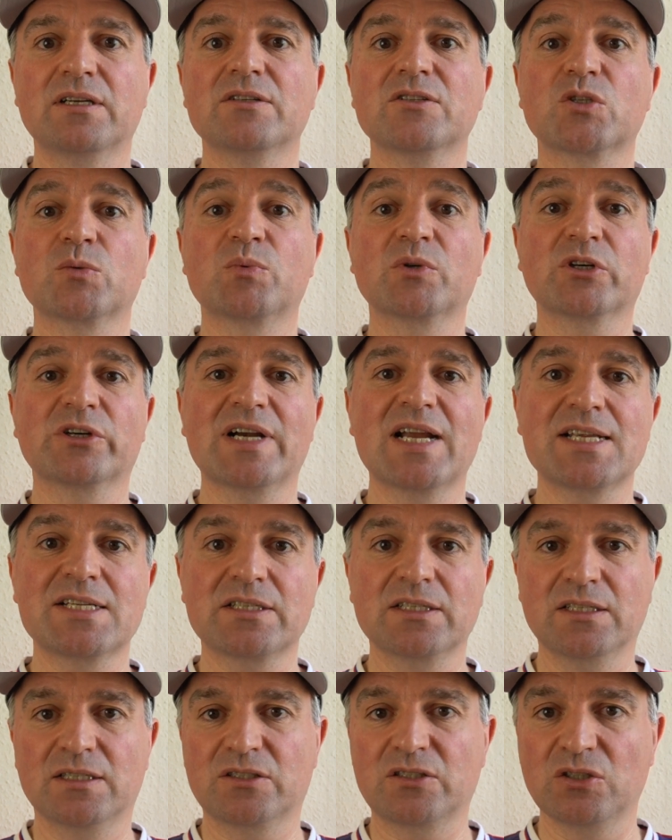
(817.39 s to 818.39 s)
and to
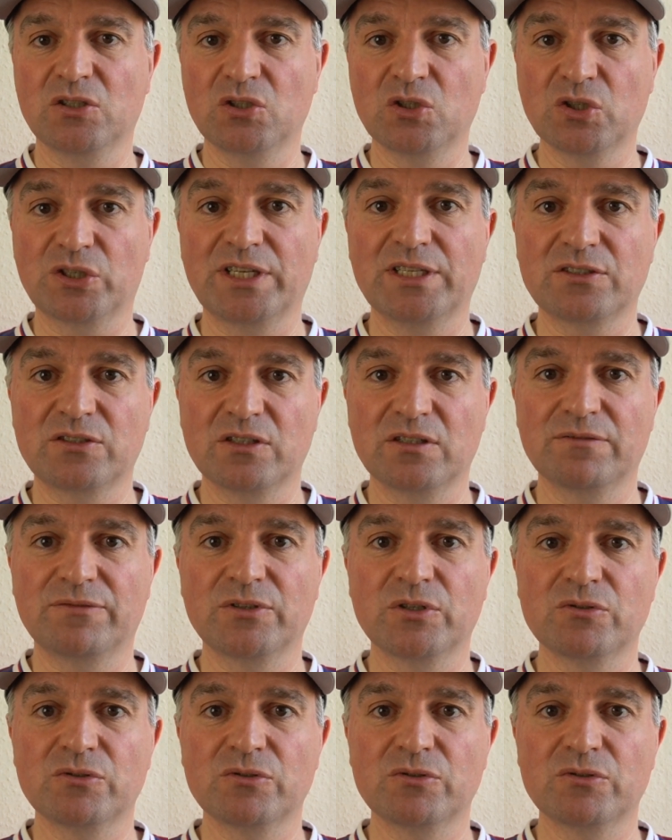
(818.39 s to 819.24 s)
progress and to look into the